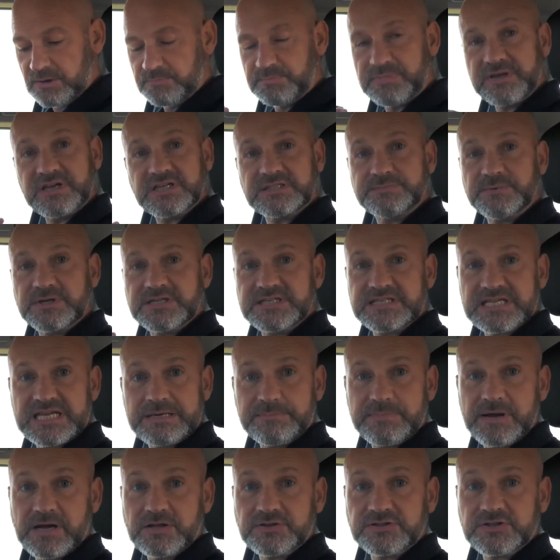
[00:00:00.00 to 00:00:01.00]
Because my
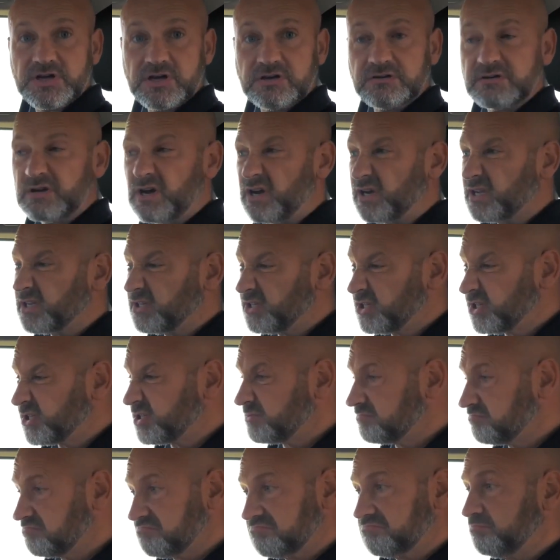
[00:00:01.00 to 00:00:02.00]
seat belt's on, I can
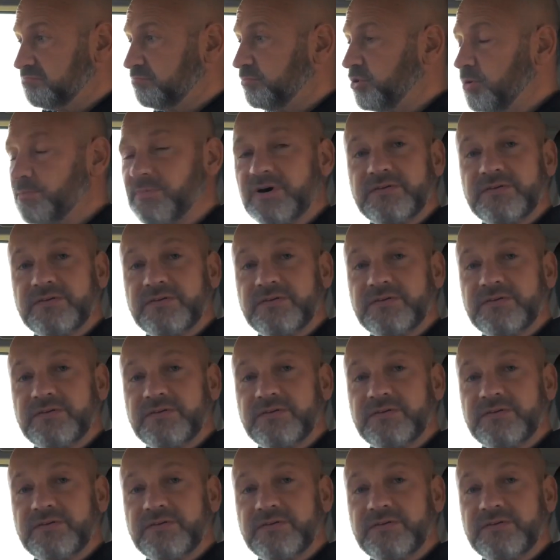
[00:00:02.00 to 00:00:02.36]
just put